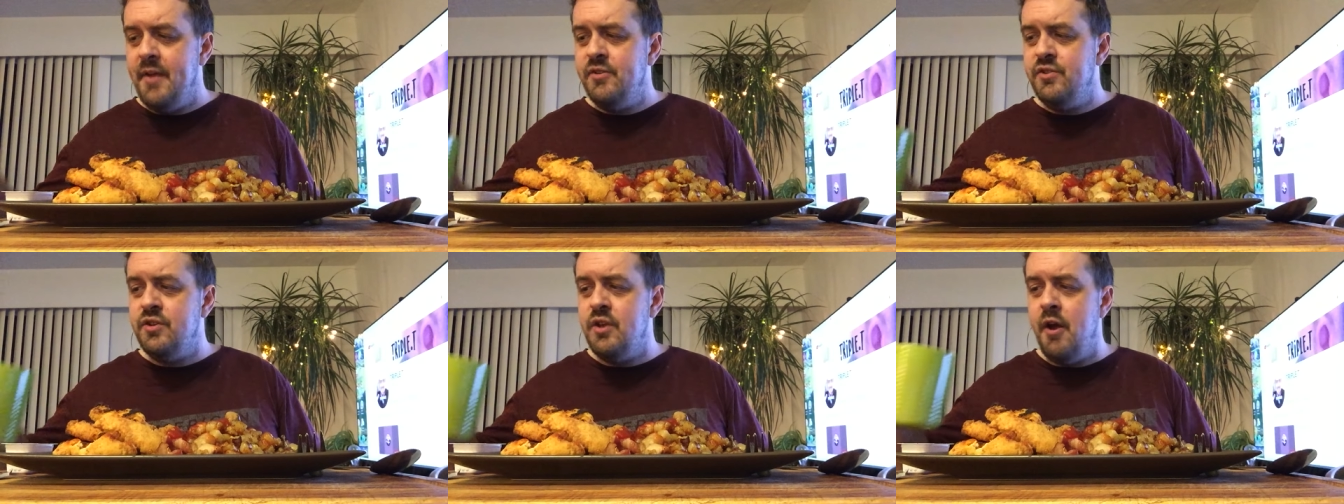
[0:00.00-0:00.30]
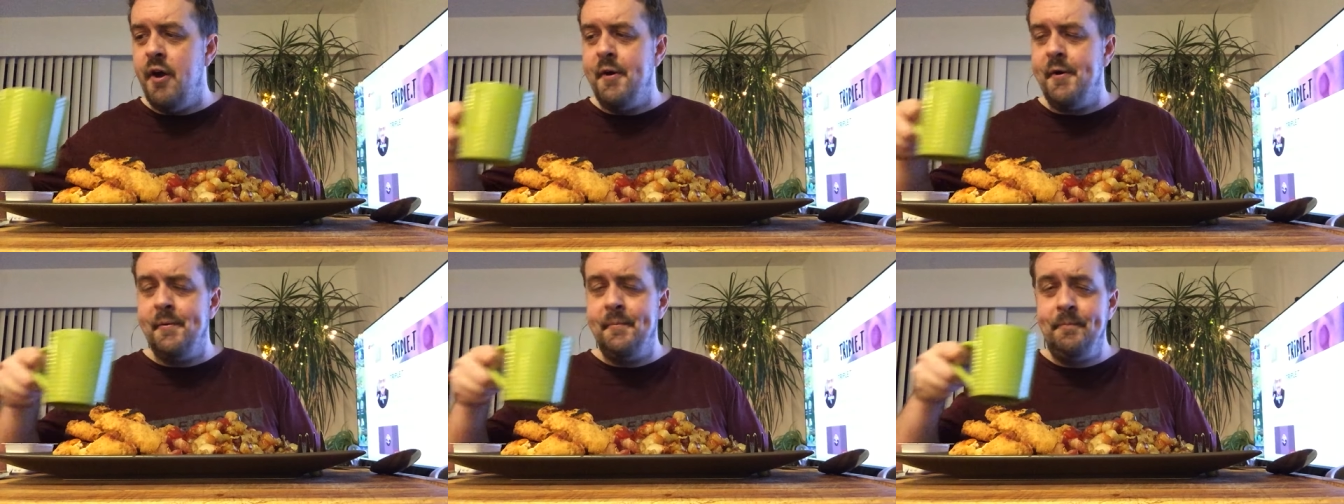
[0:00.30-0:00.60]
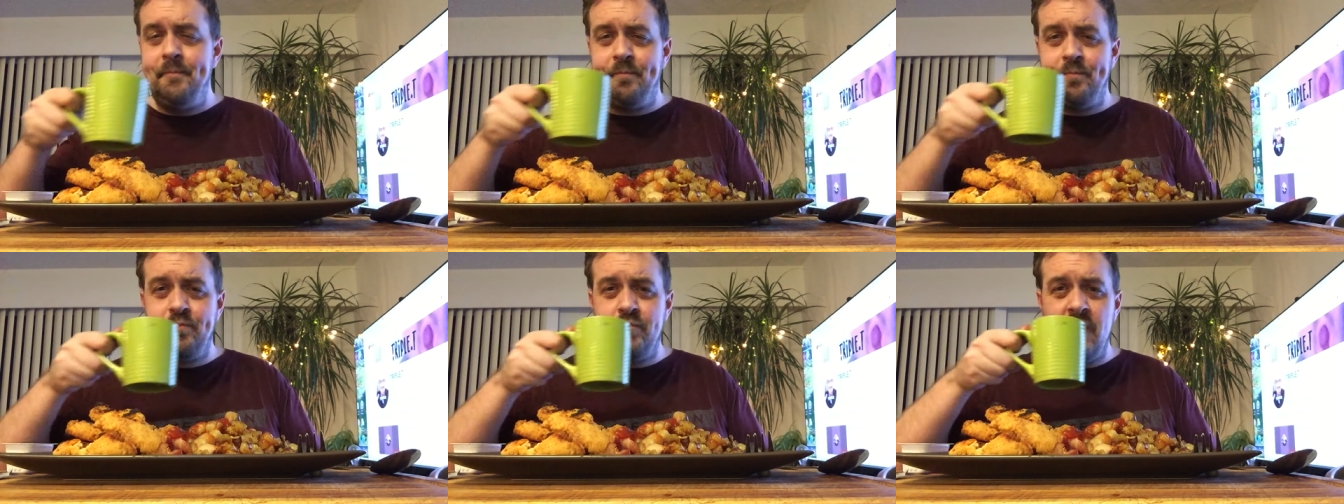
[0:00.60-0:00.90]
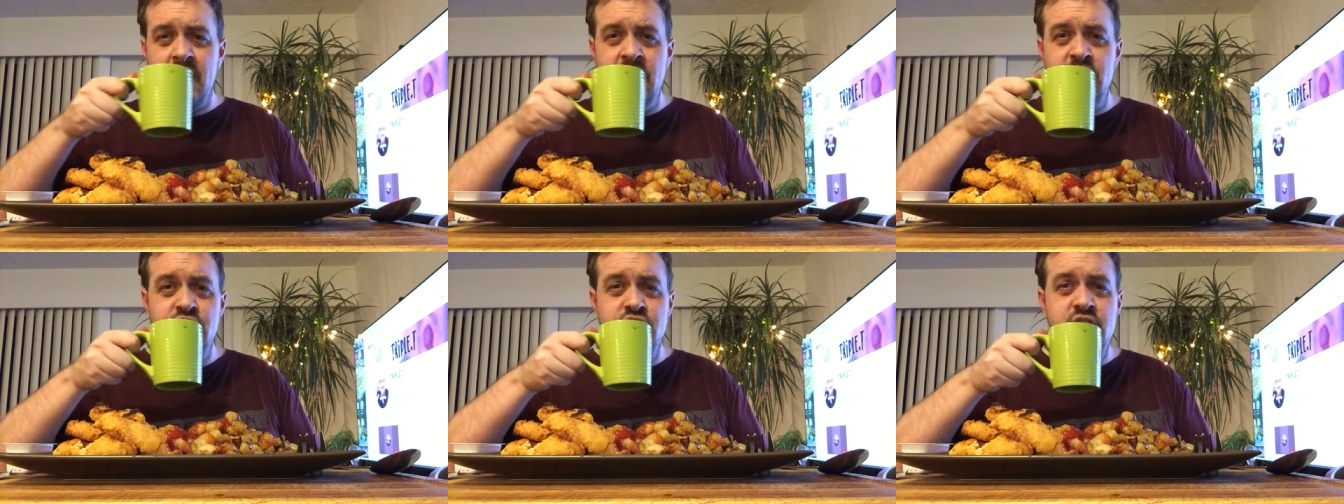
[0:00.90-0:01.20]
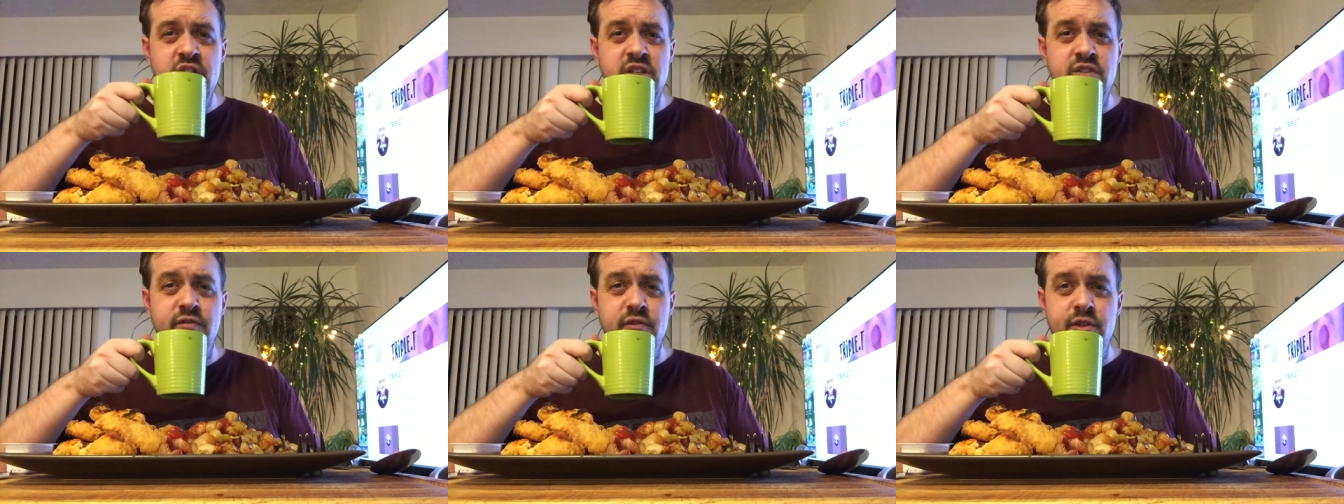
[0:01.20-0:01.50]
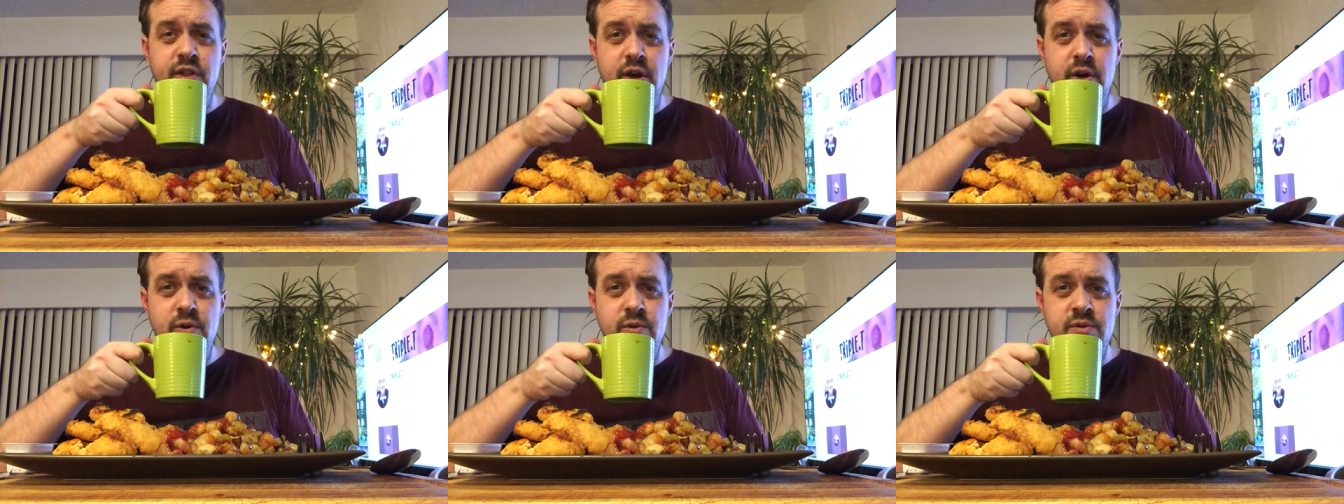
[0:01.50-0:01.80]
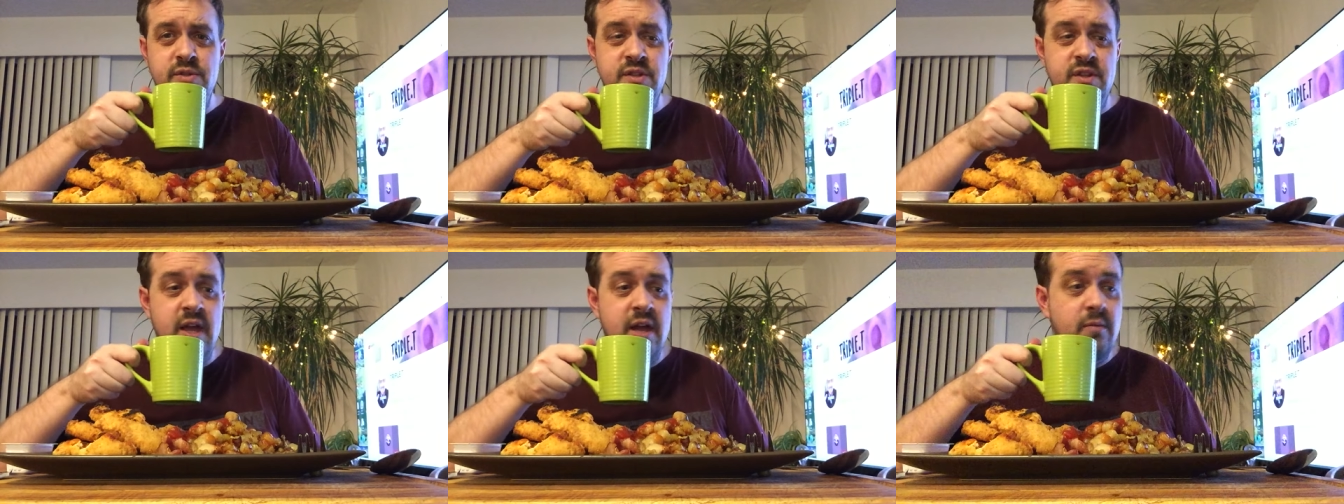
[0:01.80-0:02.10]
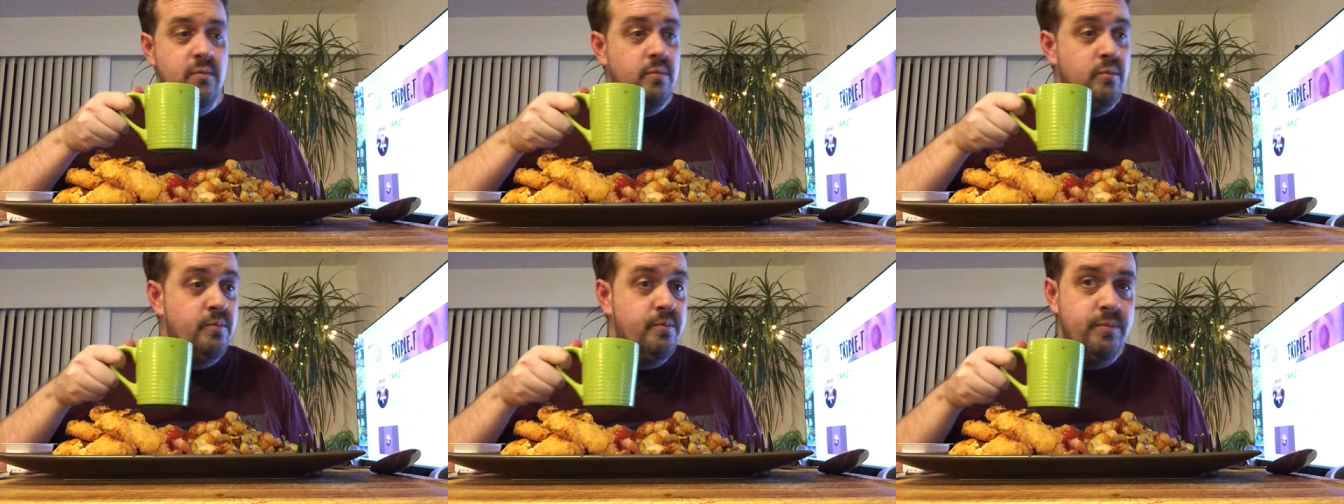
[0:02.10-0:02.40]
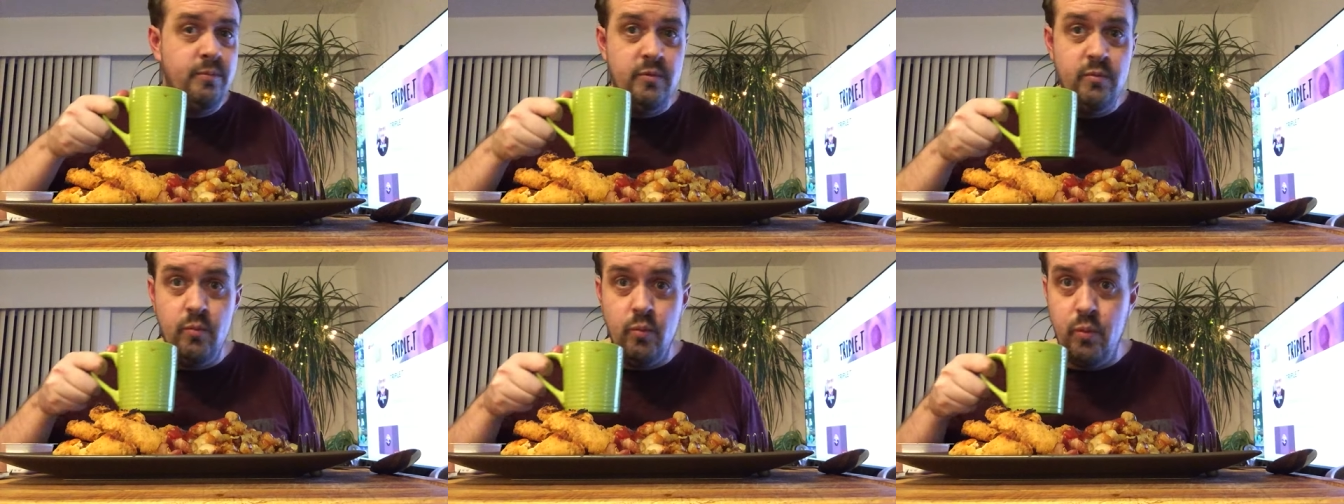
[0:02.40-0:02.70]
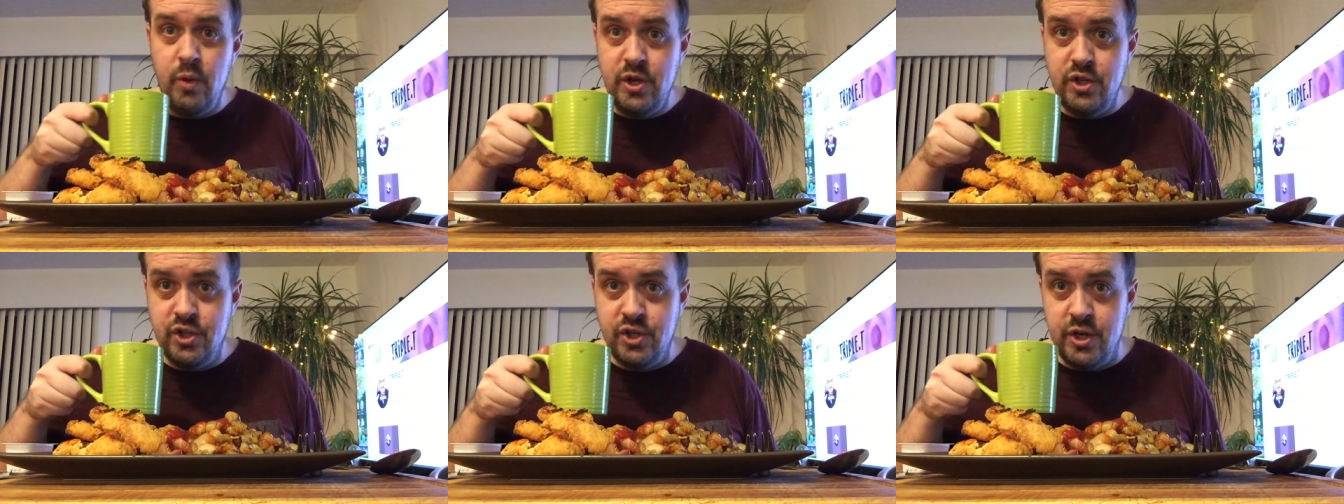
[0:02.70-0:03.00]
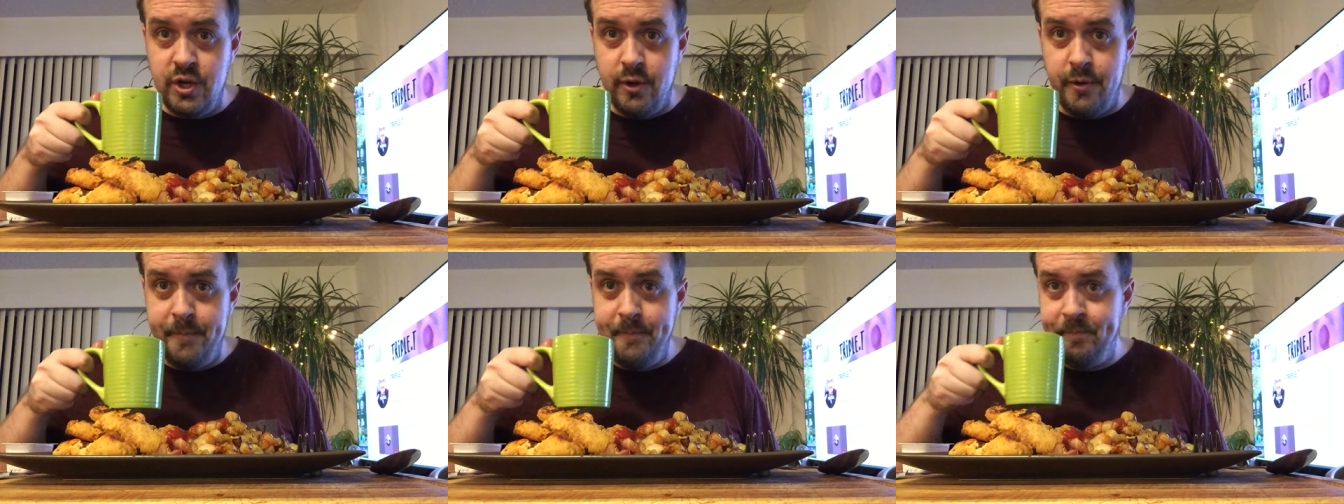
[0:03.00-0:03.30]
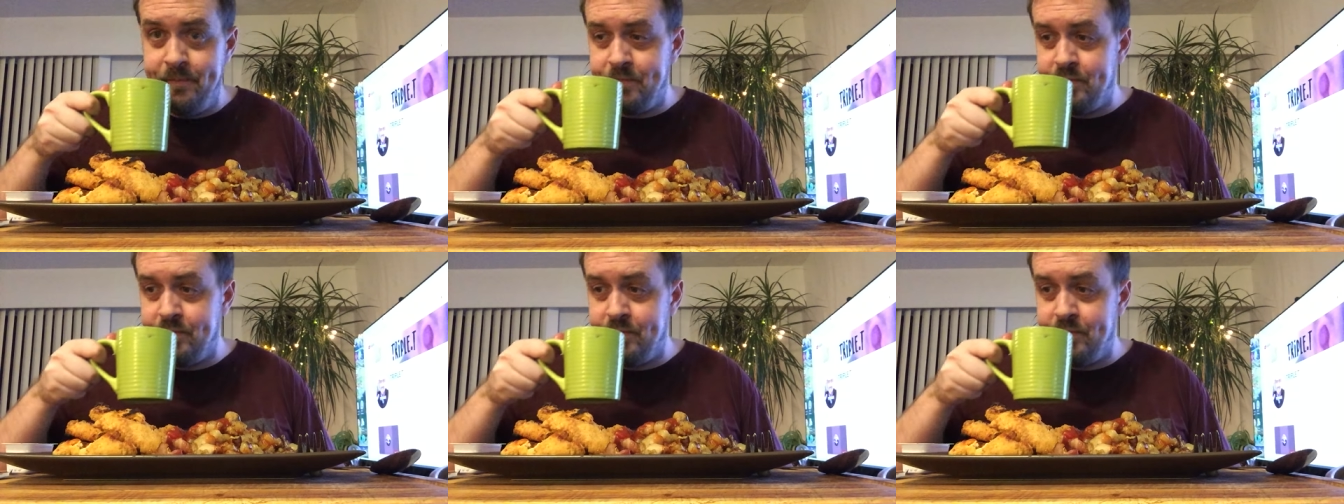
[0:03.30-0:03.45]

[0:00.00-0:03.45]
So, it's just for those that wish to.